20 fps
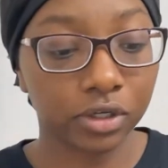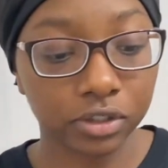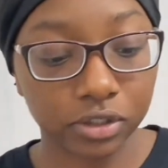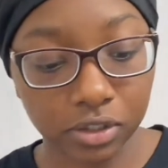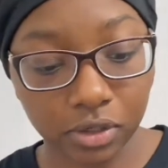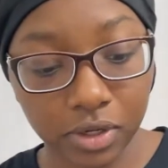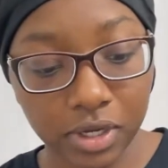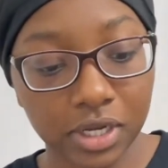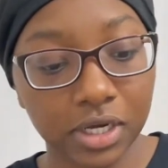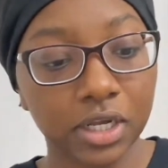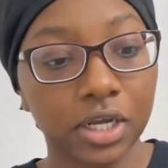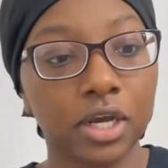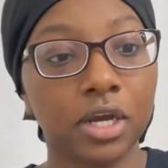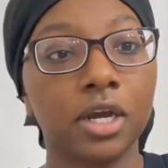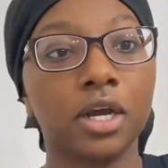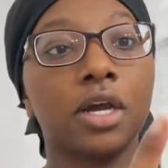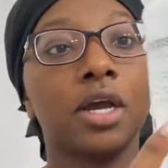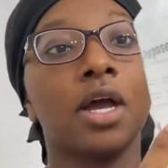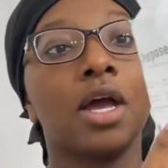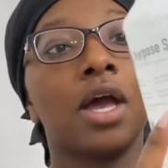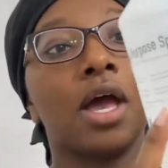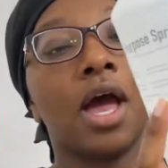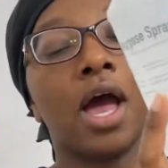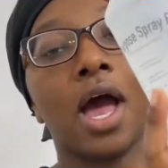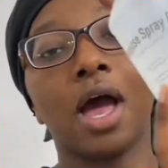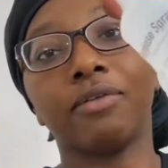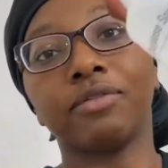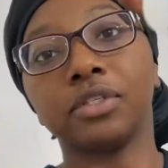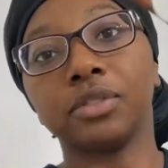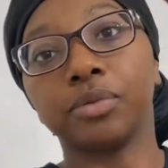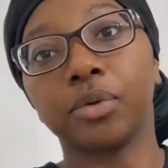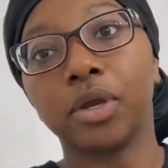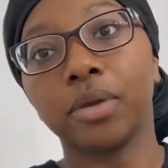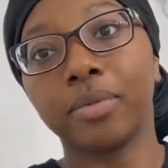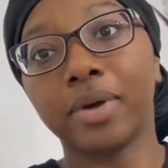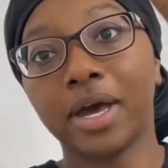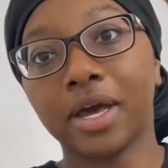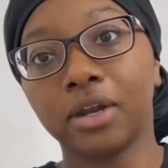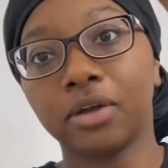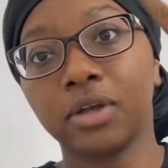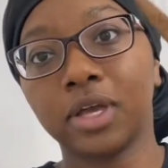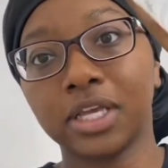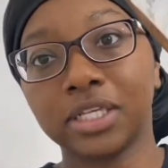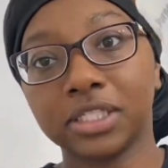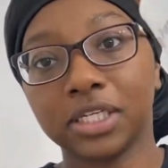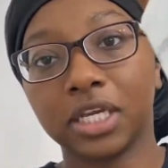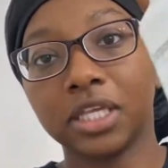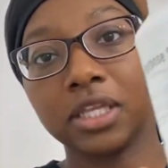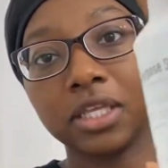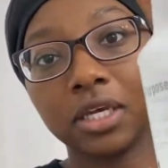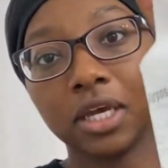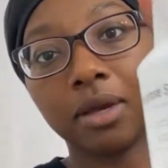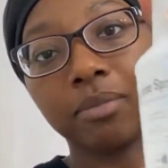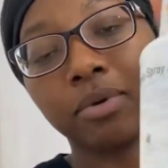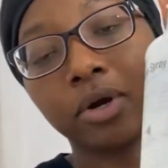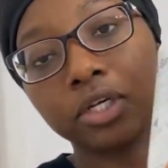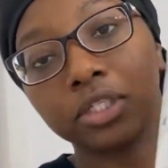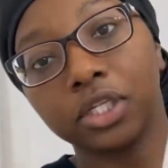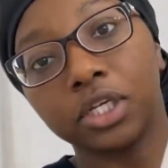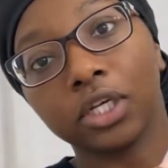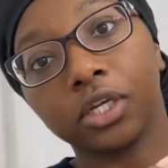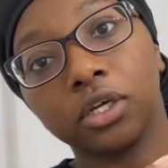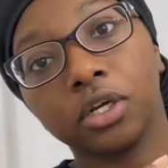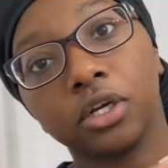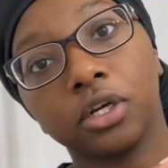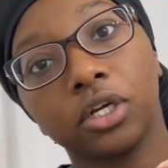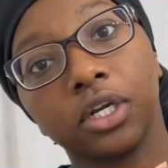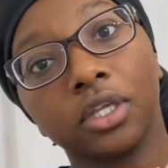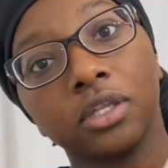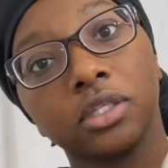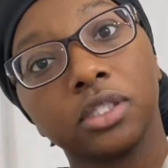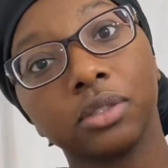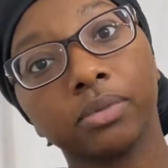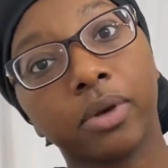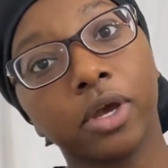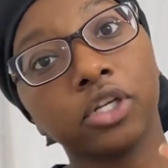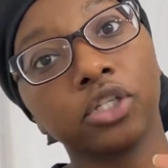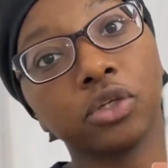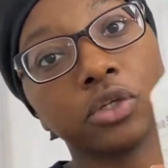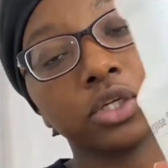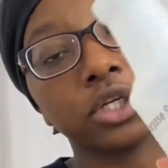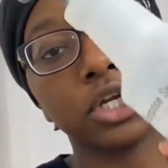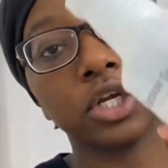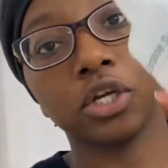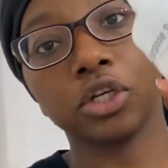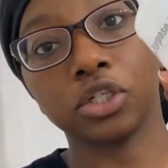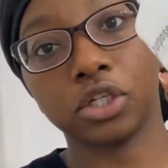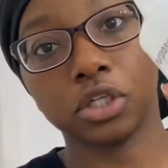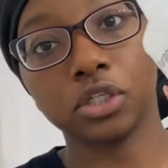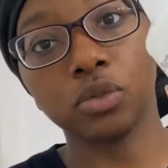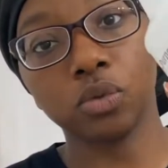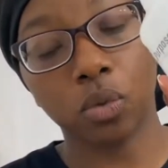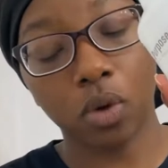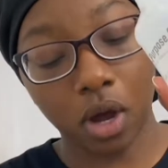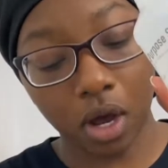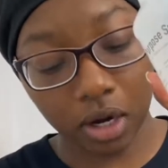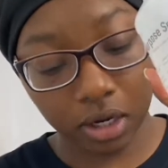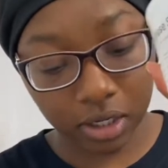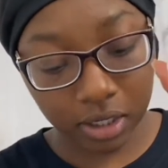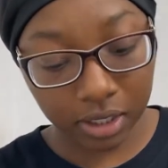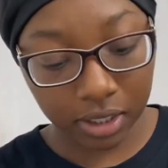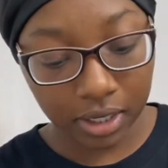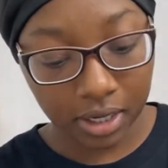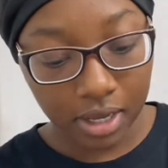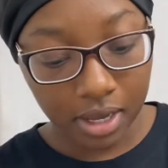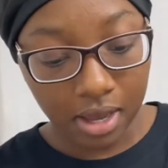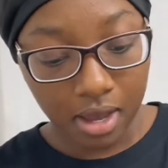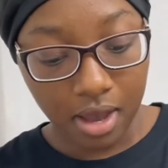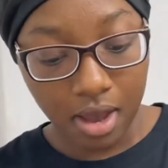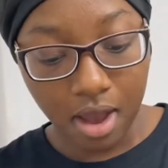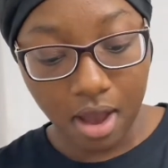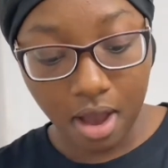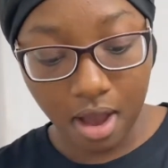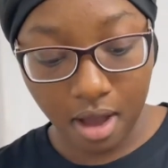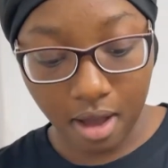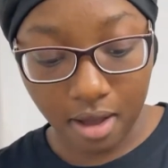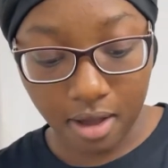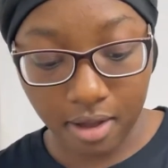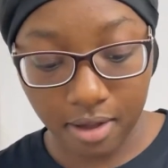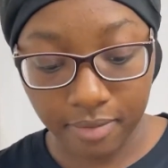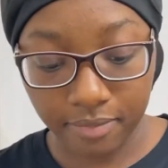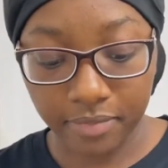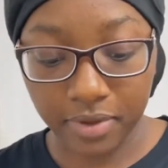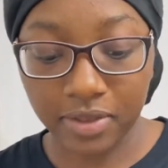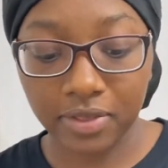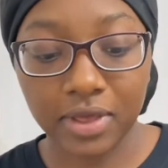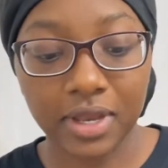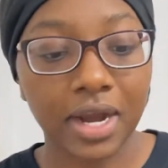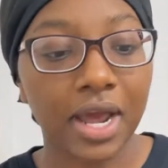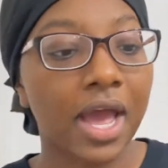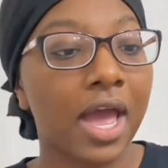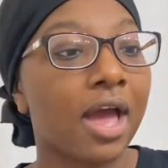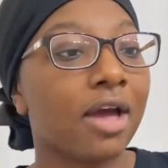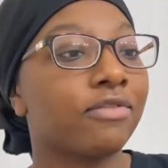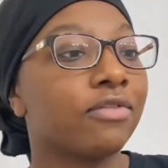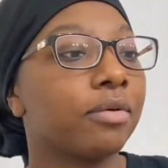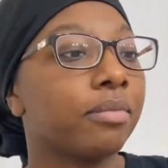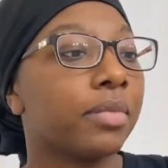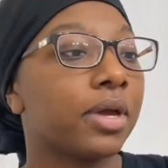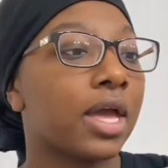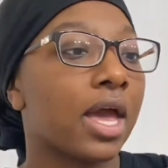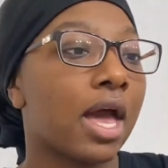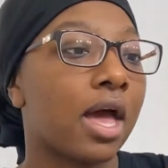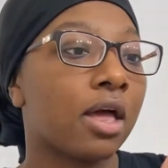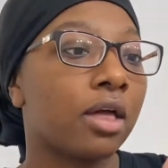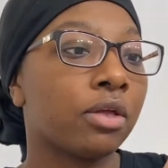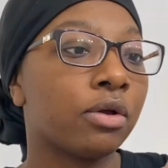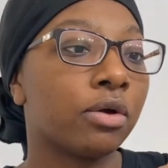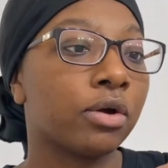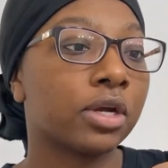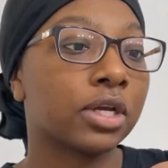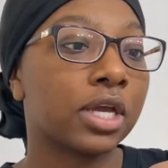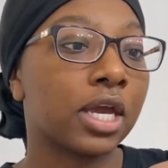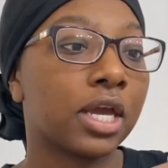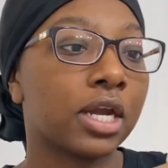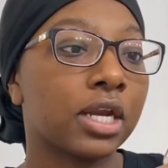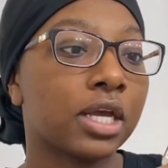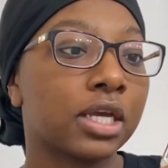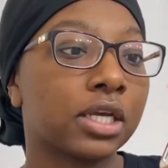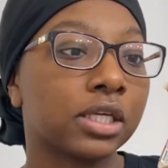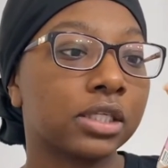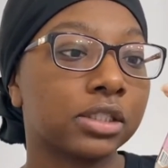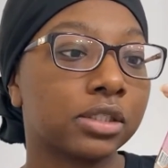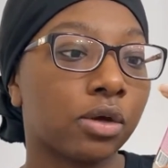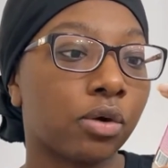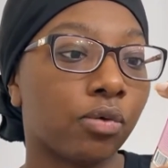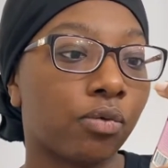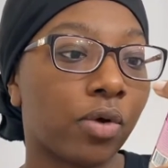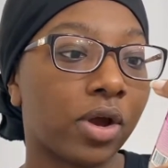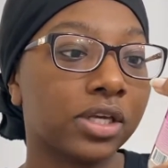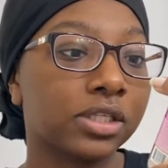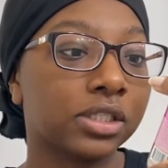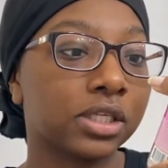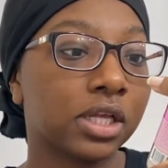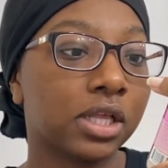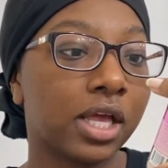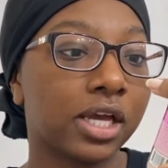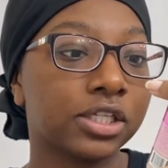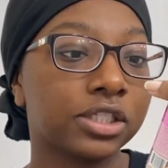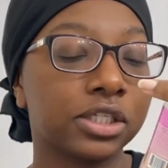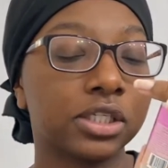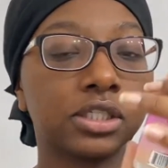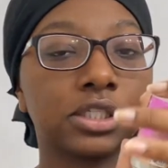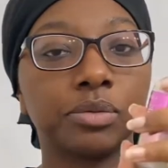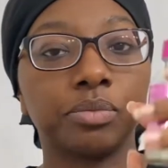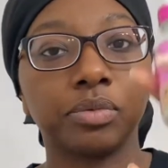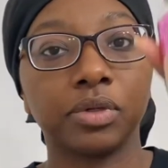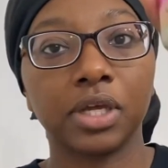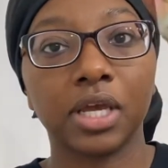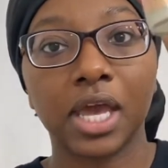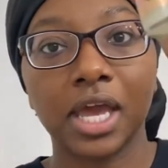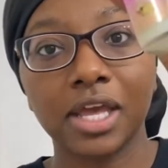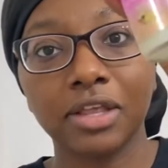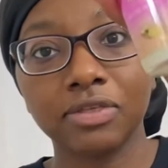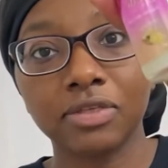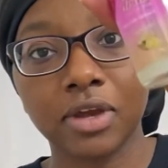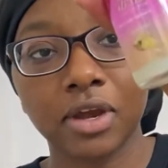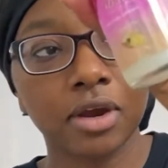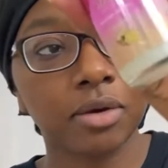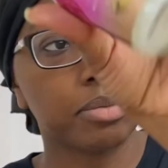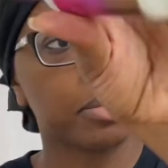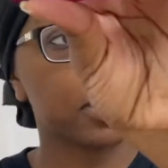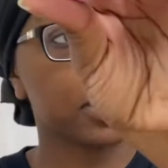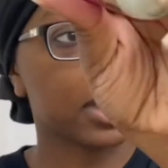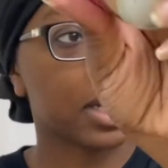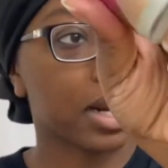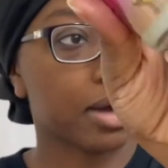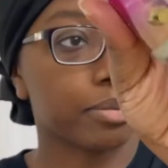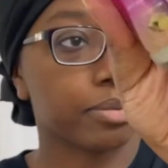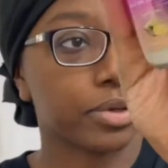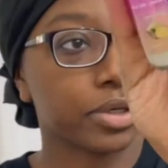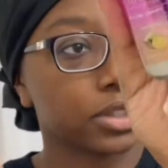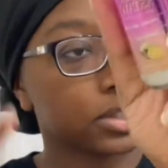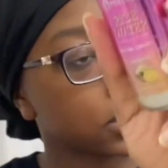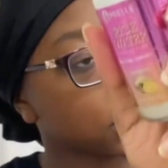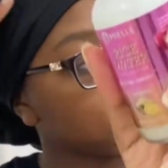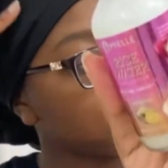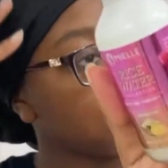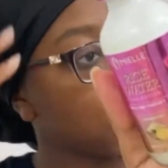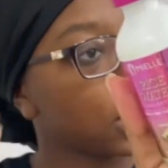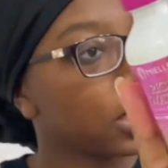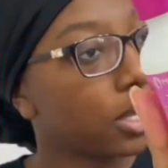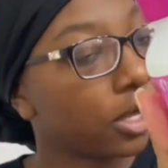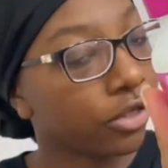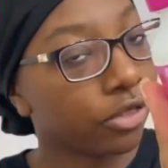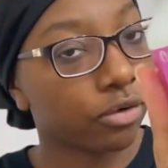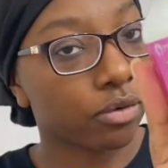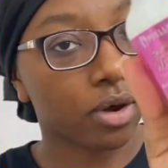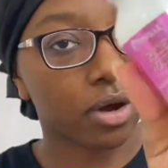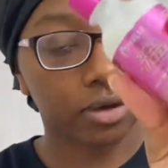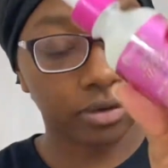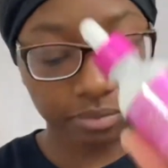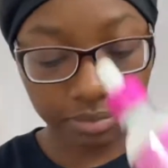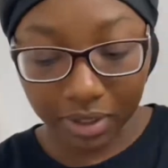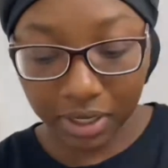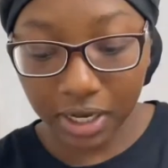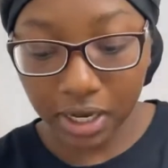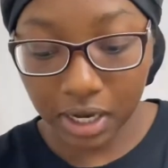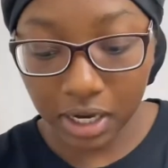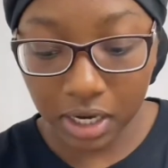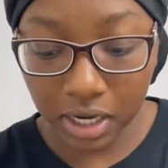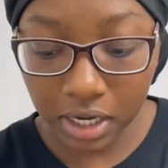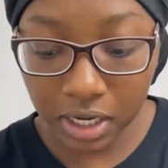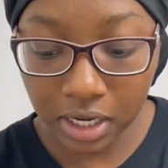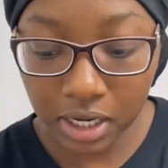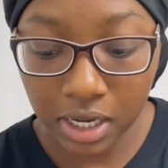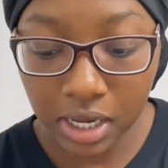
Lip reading: So in here I have a spray bottle. It has nothing in particular, nothing special in here, just water. And then I have a MIELLE organic rice collection split end therapy that I put throughout my hair.